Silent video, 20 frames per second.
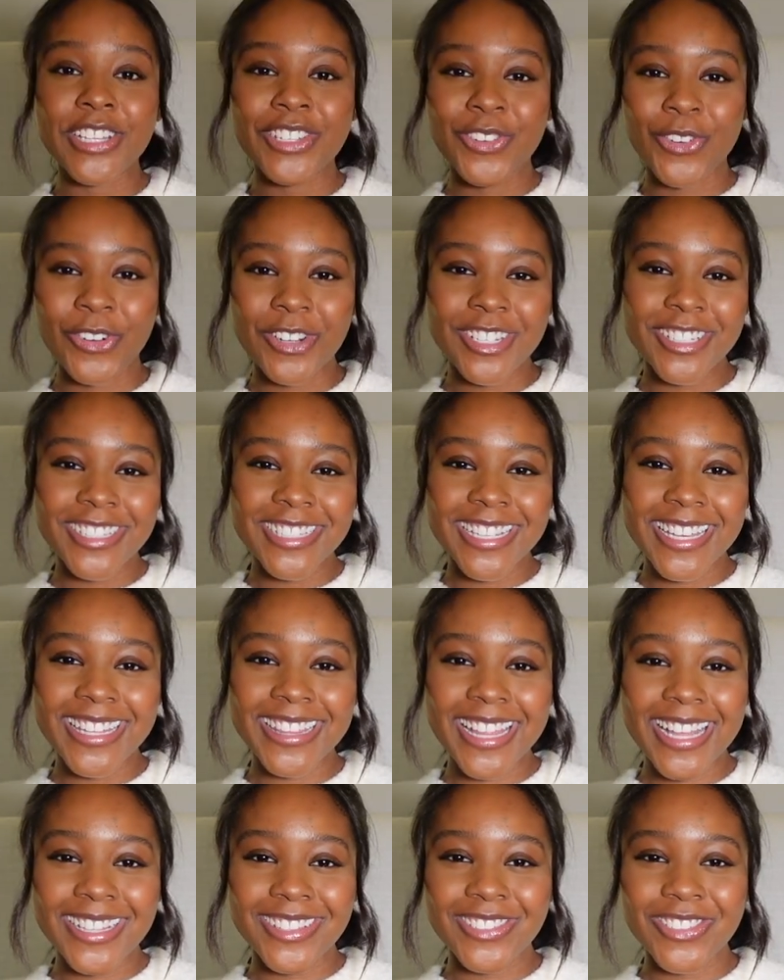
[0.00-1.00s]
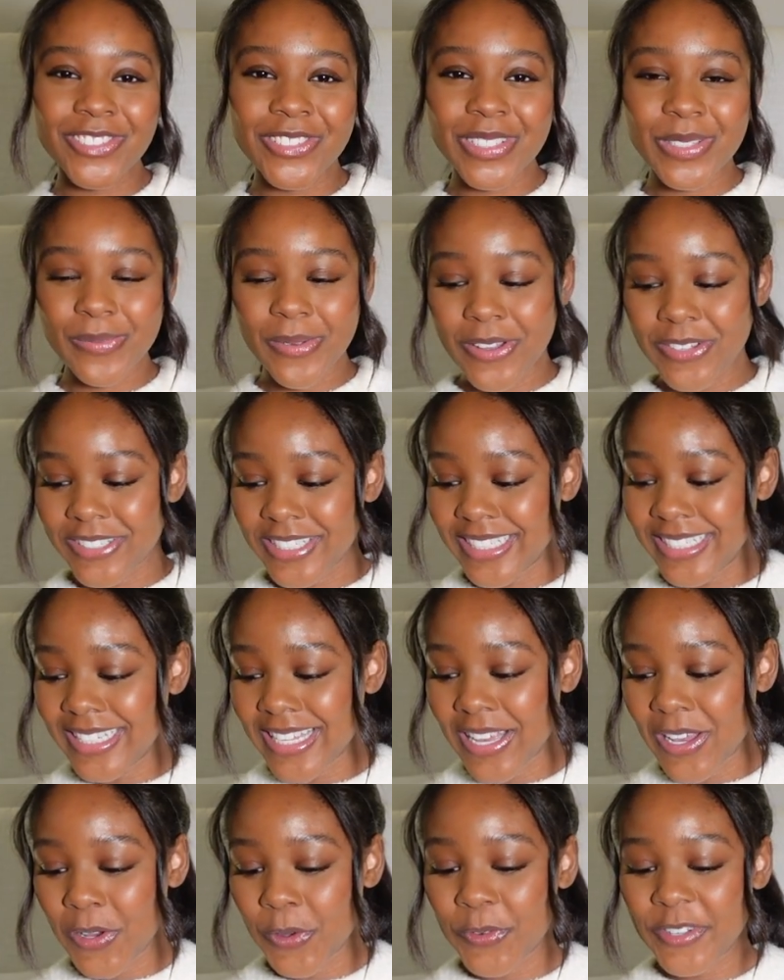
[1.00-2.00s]
In order to get that little small
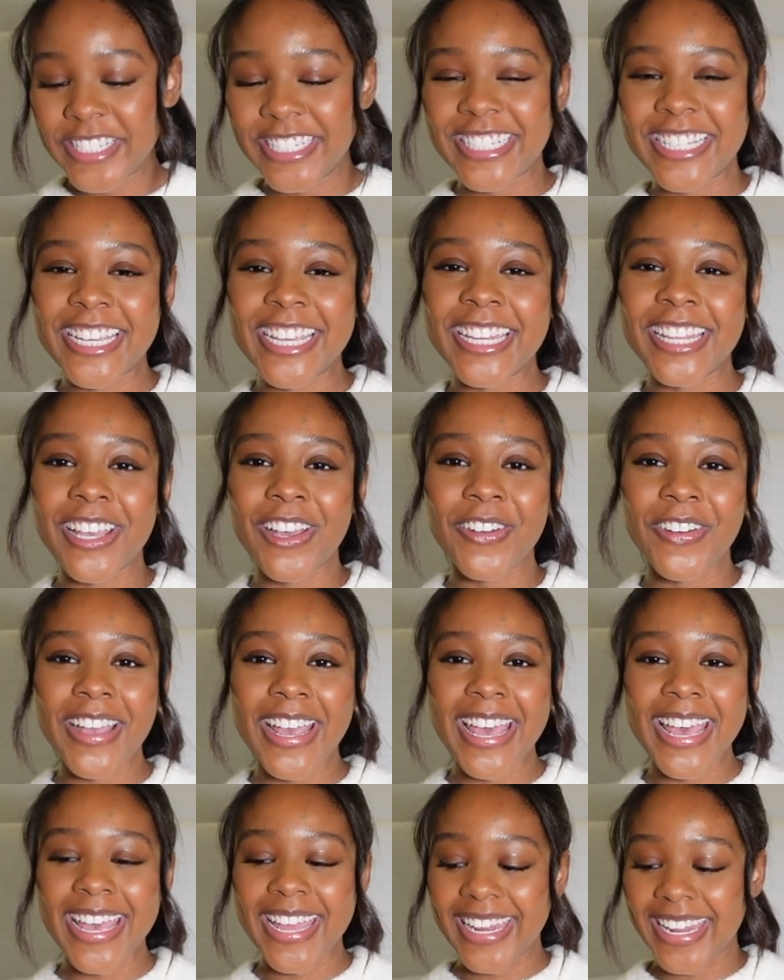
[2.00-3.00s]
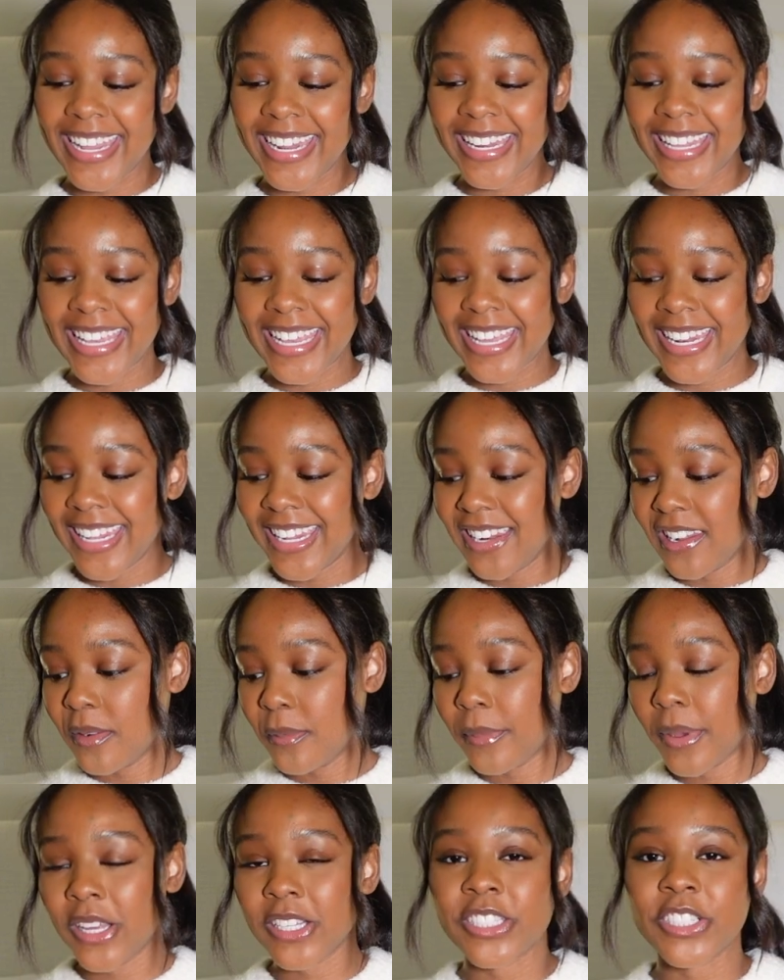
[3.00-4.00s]
detail, we did go ahead and get an
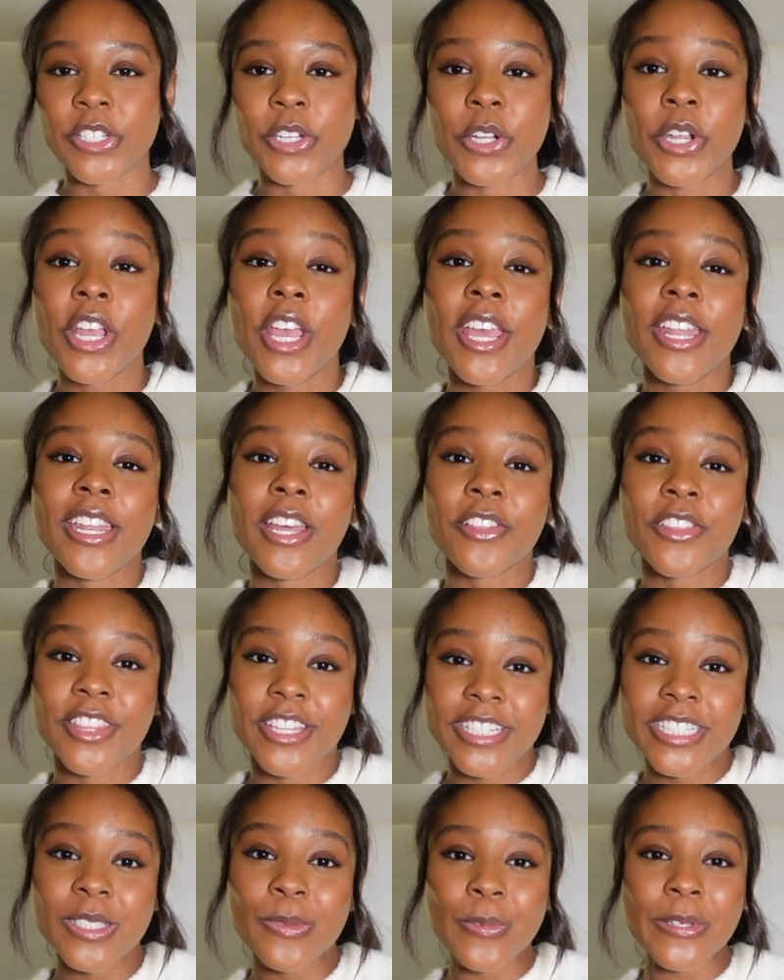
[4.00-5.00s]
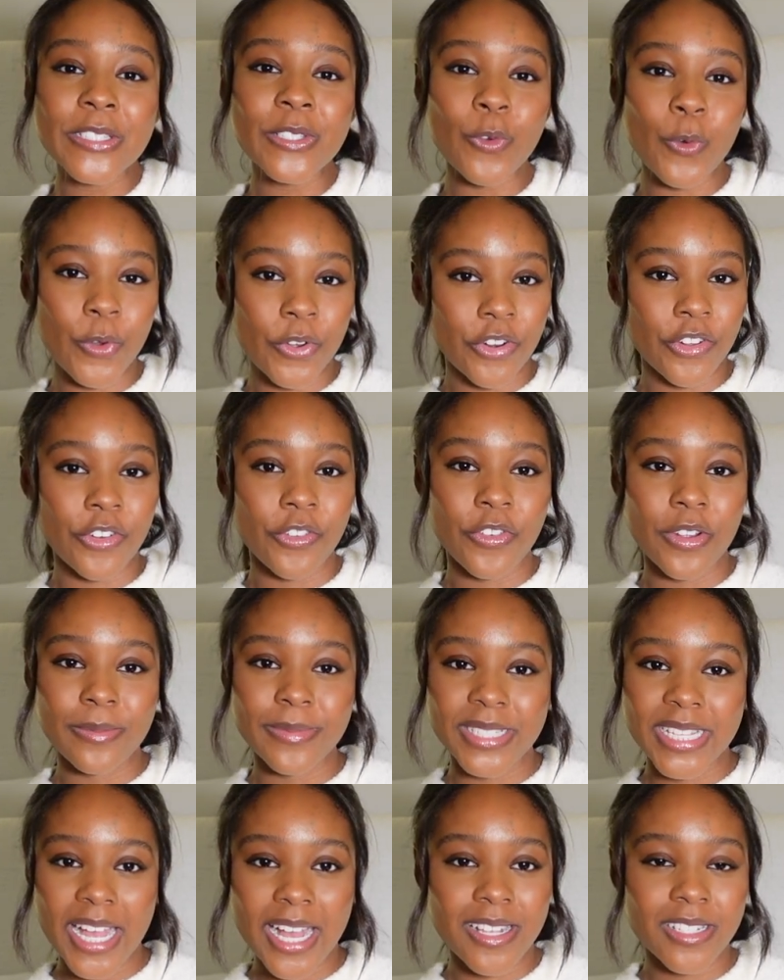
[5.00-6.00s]
embosser. Now this was ordered from
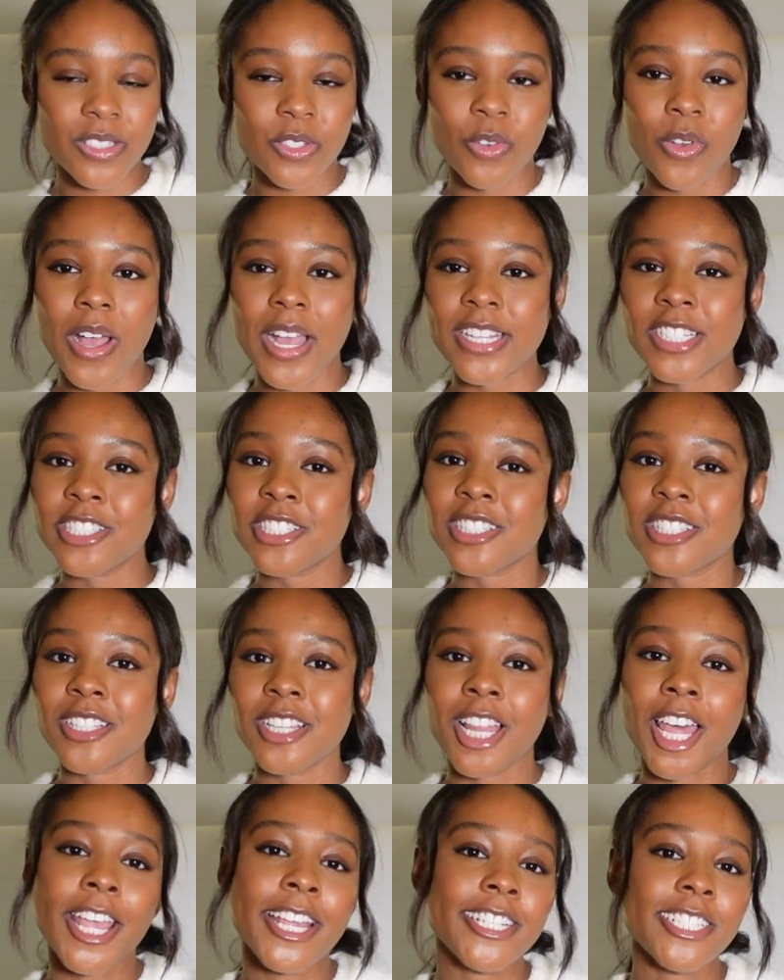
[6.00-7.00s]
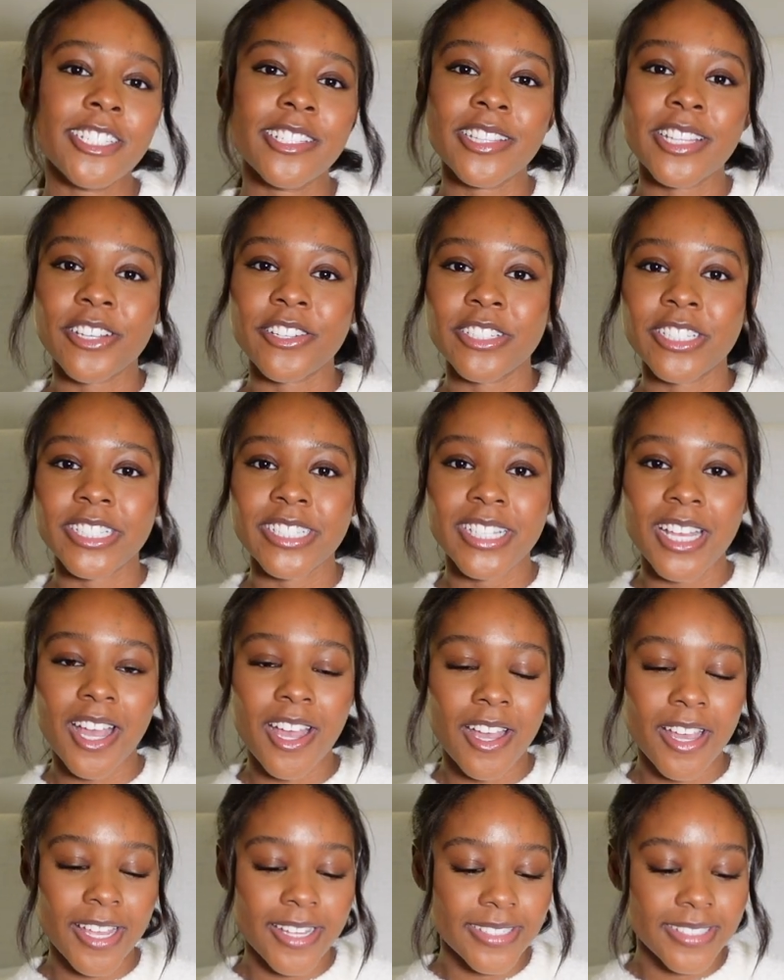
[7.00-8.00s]
Zazzle. I just liked their
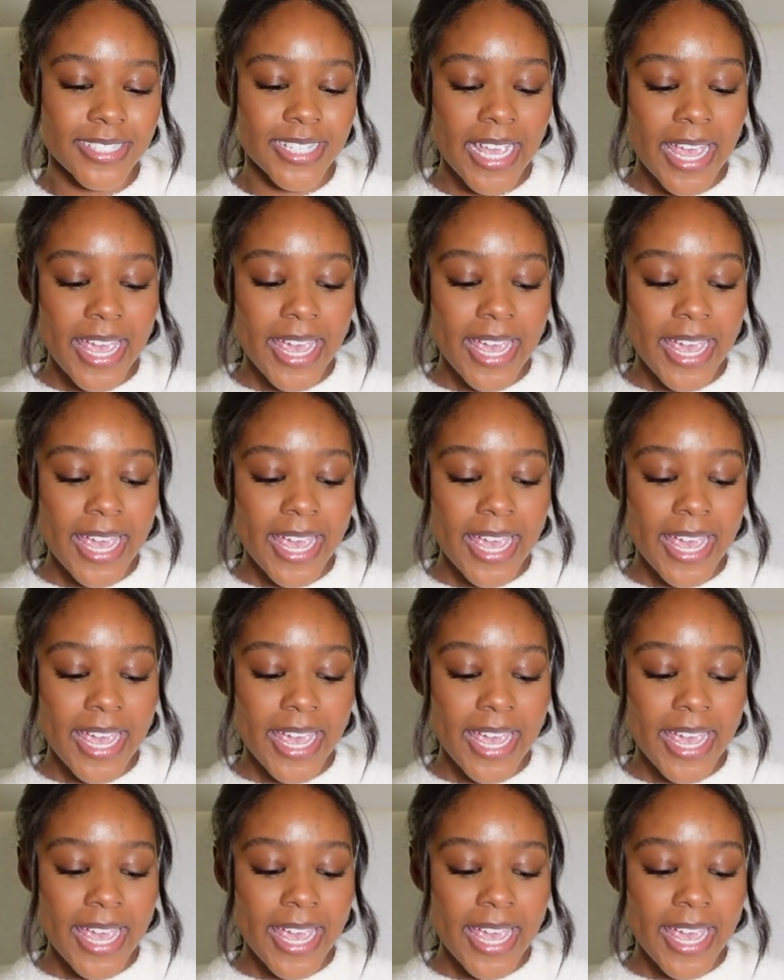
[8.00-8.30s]
designs,